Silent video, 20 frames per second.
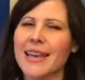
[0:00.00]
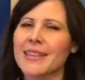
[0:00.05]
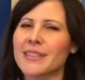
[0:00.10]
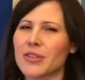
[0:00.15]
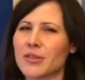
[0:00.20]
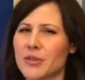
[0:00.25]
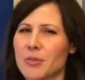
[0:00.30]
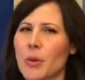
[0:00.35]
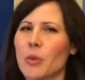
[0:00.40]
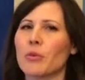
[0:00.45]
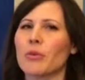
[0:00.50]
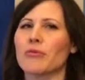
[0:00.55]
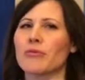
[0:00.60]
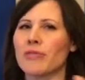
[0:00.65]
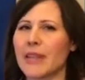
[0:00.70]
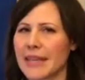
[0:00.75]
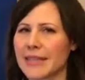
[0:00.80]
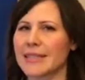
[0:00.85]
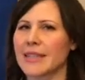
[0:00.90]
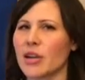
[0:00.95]
it's also about
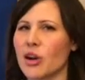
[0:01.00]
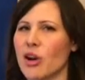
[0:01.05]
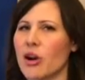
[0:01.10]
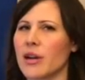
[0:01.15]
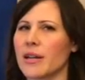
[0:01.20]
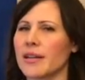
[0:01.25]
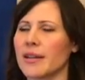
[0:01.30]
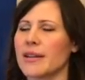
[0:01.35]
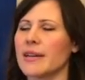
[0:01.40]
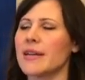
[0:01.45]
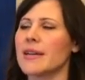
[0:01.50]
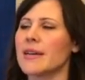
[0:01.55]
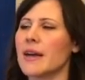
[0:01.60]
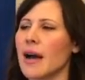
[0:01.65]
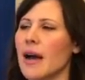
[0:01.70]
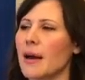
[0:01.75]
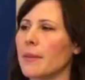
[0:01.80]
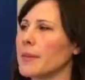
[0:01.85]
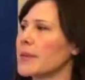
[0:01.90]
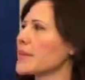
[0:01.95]
reflecting on
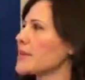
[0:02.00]
um,